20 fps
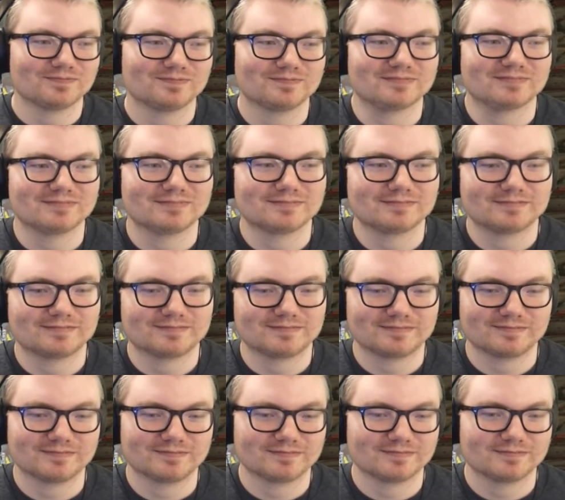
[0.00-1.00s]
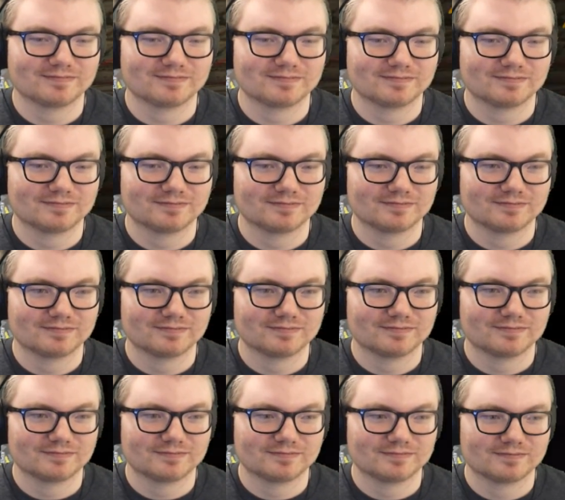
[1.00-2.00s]

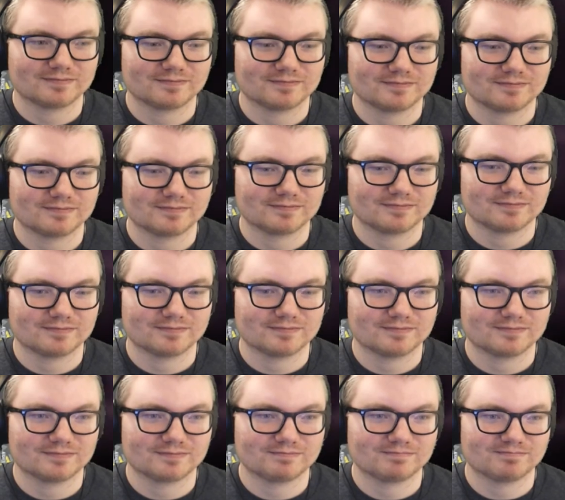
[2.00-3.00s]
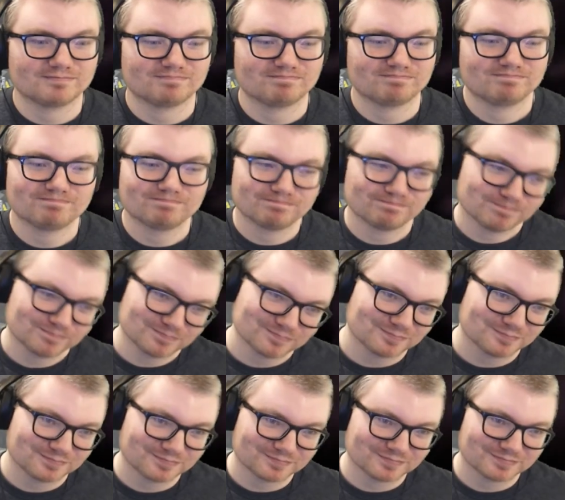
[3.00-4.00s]

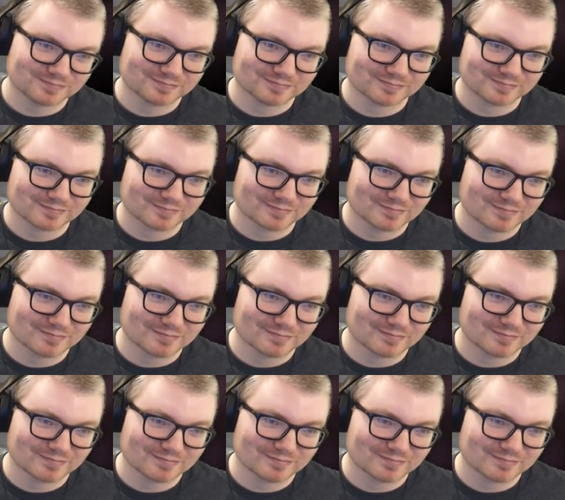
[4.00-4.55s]
[no speech]